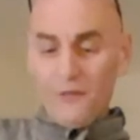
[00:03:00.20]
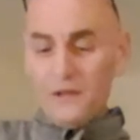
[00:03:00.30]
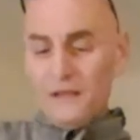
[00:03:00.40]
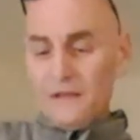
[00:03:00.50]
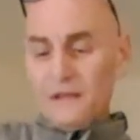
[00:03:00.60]

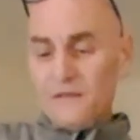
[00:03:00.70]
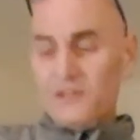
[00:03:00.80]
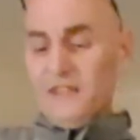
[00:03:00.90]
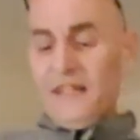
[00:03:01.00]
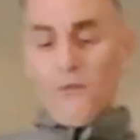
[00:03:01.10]

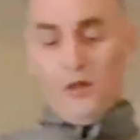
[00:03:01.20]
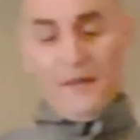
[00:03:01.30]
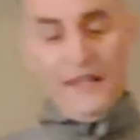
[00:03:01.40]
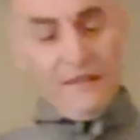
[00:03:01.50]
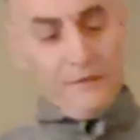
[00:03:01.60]
just going to get one of
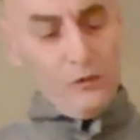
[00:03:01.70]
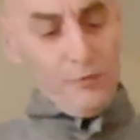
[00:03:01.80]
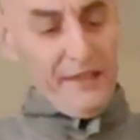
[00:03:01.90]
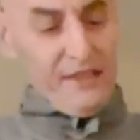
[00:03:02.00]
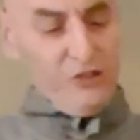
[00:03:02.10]

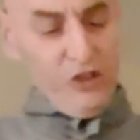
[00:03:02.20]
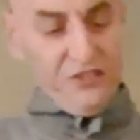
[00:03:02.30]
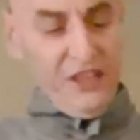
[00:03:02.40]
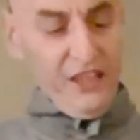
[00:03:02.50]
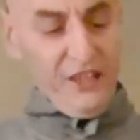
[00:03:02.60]
my
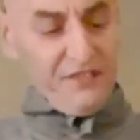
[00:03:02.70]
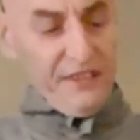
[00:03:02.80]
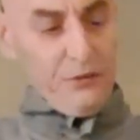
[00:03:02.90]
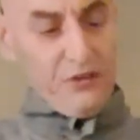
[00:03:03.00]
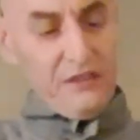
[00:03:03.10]
trusty knives
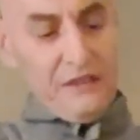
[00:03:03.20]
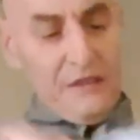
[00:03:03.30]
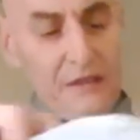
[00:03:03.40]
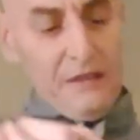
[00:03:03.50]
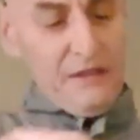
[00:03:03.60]
out.
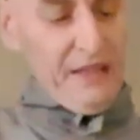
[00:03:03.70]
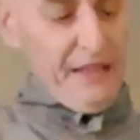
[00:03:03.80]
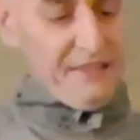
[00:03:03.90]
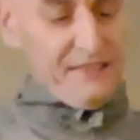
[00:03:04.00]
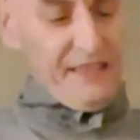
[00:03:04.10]

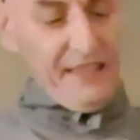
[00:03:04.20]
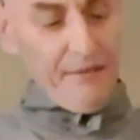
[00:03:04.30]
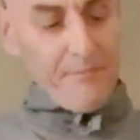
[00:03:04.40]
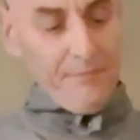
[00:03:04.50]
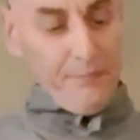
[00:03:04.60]
And
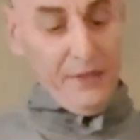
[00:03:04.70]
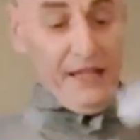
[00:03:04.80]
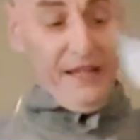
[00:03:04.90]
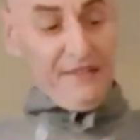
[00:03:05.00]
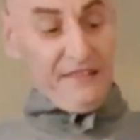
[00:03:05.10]
but
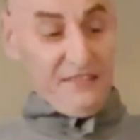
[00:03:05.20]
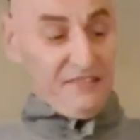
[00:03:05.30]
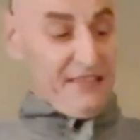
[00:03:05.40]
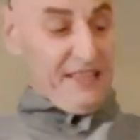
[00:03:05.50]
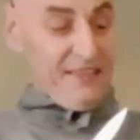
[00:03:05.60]
yeah, this
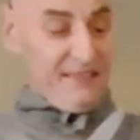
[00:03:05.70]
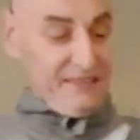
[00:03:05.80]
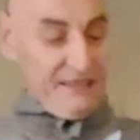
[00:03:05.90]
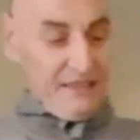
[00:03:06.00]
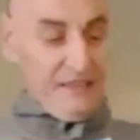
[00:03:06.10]
is. I
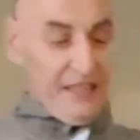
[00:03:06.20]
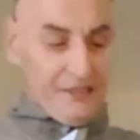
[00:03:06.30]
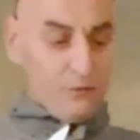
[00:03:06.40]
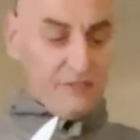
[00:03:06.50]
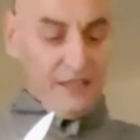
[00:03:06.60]

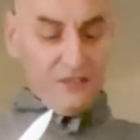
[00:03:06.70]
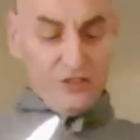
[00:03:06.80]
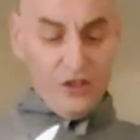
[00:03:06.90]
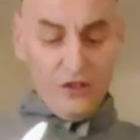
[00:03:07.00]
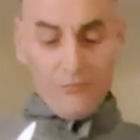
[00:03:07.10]
don't tend to
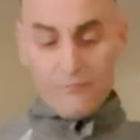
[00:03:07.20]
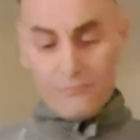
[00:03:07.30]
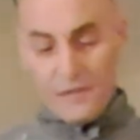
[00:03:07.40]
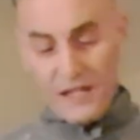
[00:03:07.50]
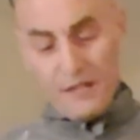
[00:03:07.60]

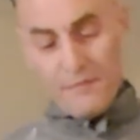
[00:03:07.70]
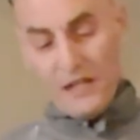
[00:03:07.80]
turn many